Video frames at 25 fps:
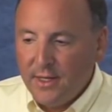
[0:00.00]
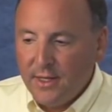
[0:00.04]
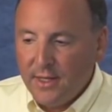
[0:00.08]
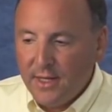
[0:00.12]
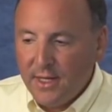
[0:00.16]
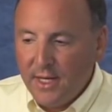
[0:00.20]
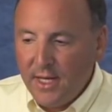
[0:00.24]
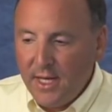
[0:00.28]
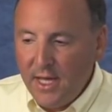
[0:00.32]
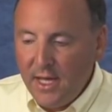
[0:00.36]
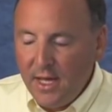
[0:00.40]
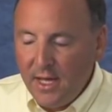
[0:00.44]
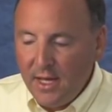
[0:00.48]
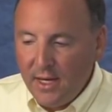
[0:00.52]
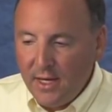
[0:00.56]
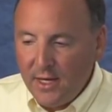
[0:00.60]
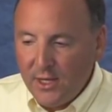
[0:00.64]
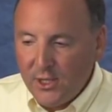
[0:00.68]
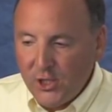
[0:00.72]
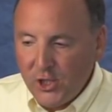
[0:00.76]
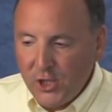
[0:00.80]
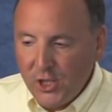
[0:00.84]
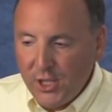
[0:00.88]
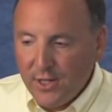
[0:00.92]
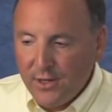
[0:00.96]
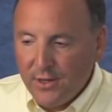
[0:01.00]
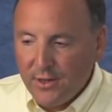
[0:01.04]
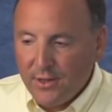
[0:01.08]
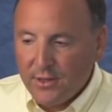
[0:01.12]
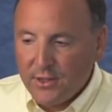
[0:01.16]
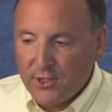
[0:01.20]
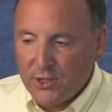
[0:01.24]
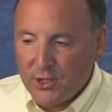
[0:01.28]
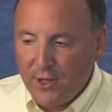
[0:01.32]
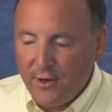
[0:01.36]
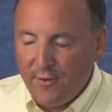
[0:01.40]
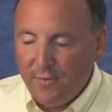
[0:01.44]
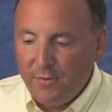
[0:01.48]
key Agere
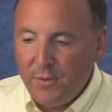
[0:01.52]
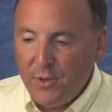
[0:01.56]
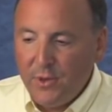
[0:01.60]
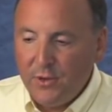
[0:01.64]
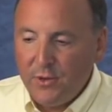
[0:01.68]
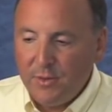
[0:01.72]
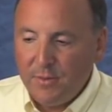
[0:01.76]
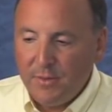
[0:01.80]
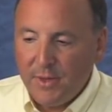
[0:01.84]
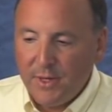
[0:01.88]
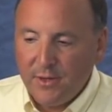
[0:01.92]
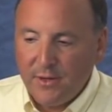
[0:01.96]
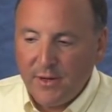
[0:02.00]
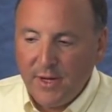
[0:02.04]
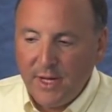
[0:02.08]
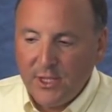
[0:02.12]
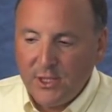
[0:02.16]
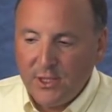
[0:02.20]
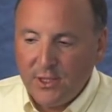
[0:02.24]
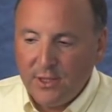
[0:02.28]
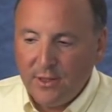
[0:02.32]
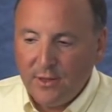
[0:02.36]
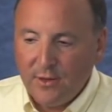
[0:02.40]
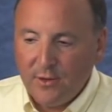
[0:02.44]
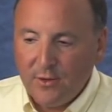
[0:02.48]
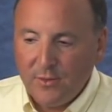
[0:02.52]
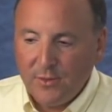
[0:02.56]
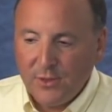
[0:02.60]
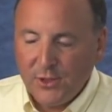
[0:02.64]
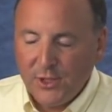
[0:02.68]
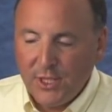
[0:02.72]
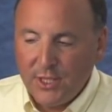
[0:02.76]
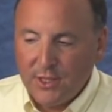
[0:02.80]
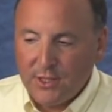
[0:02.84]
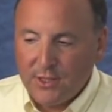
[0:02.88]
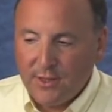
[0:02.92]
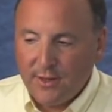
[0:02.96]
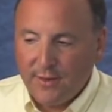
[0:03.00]
soft modem under HKey Local
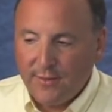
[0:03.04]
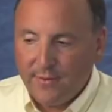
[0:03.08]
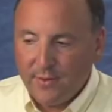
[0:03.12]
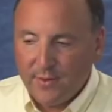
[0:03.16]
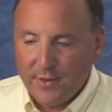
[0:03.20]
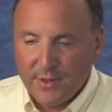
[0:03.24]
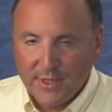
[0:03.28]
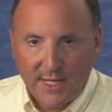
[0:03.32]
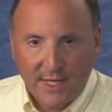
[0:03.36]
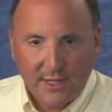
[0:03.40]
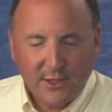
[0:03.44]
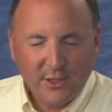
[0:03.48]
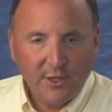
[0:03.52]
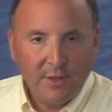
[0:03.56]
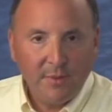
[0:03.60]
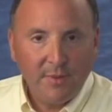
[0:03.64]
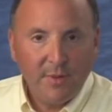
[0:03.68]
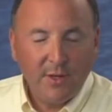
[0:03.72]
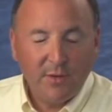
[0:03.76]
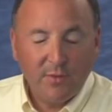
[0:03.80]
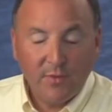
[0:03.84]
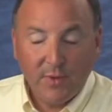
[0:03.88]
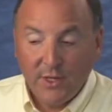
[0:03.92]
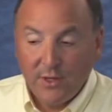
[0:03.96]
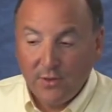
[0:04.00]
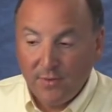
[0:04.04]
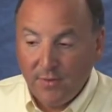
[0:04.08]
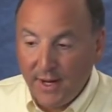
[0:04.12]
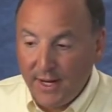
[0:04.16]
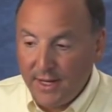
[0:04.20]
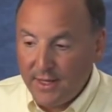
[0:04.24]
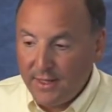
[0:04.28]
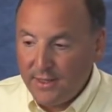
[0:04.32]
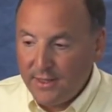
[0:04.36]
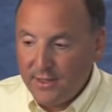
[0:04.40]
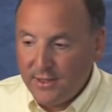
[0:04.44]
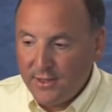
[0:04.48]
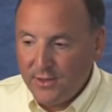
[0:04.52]
Machine software is actually being
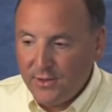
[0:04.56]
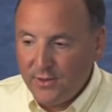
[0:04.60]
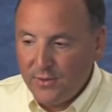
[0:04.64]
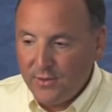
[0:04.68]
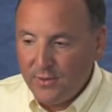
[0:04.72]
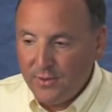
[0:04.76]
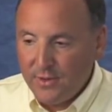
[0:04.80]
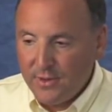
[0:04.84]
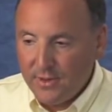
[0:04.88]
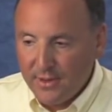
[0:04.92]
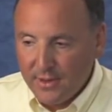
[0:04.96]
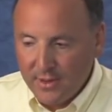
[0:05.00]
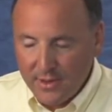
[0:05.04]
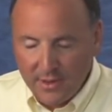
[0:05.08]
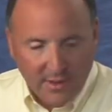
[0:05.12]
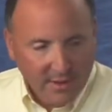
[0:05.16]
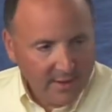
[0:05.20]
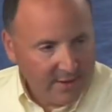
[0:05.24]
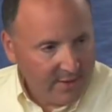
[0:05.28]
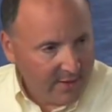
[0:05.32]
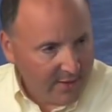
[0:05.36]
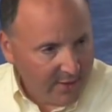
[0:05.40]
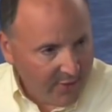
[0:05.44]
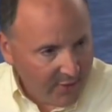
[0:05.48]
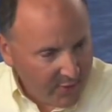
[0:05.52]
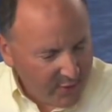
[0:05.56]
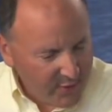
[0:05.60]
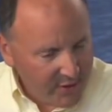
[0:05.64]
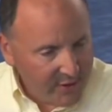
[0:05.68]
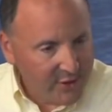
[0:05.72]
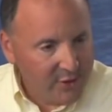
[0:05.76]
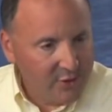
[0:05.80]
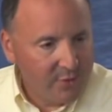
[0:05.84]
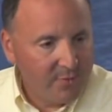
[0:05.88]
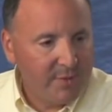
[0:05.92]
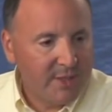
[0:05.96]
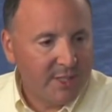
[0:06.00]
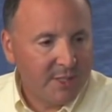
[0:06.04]
redirected to the
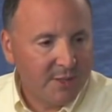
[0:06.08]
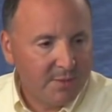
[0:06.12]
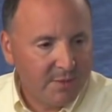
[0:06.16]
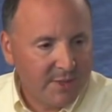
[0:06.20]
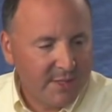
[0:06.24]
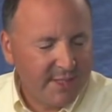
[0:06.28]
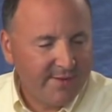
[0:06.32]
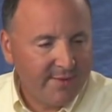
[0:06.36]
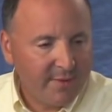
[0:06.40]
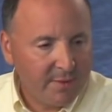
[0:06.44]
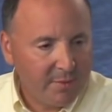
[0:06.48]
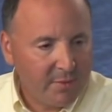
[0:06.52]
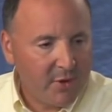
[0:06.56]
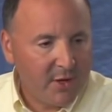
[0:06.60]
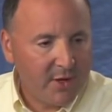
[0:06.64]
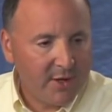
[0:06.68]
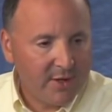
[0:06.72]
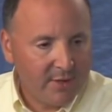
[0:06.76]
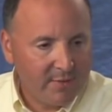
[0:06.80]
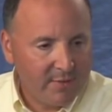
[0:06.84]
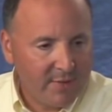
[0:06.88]
32-bit specific part of the